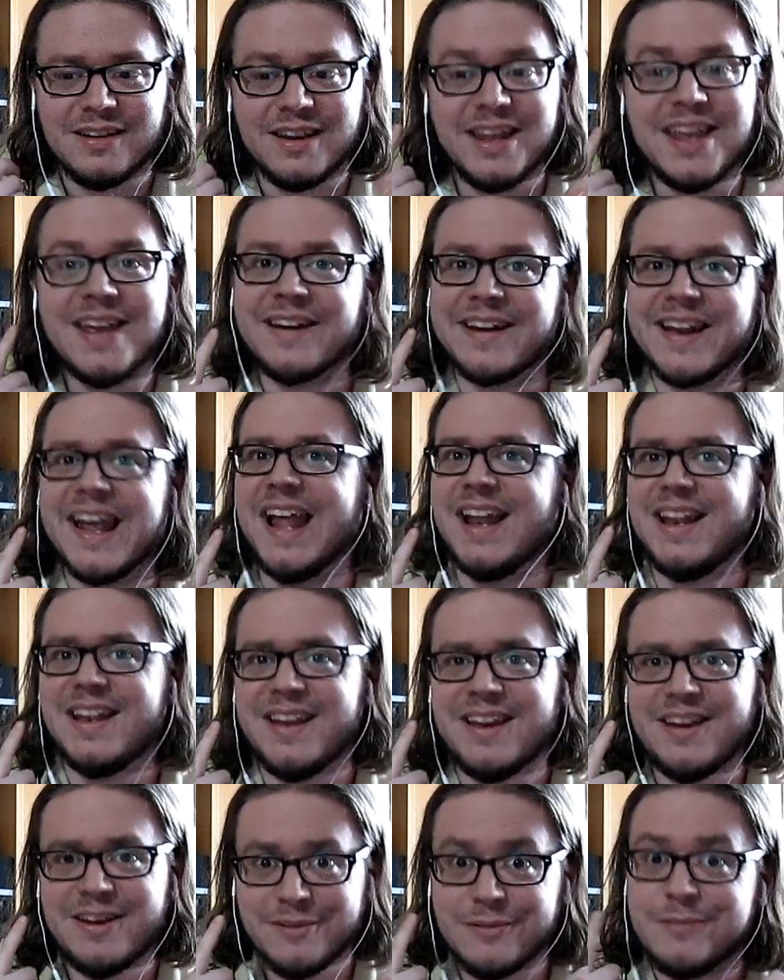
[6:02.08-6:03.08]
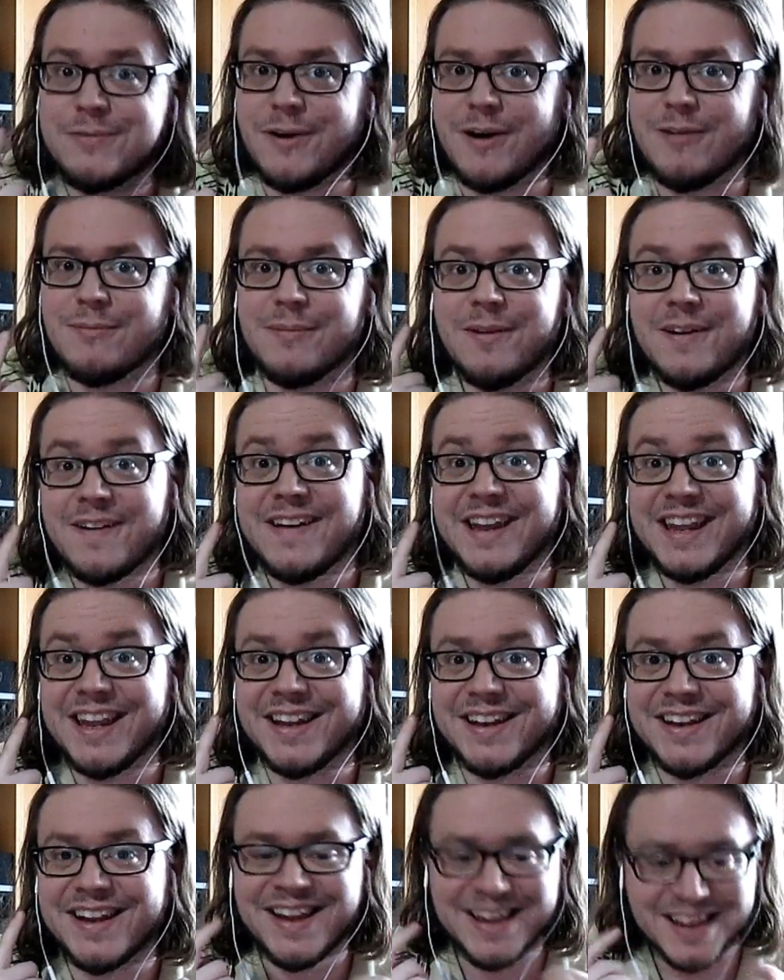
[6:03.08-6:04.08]
ear candy from
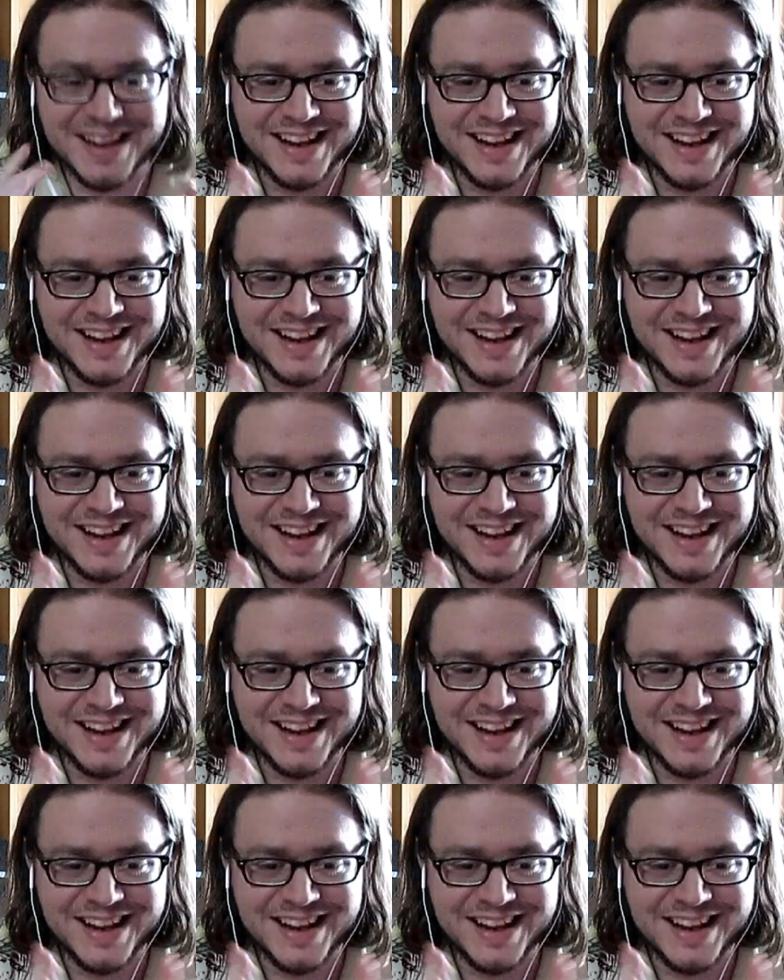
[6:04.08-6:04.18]
Wheein.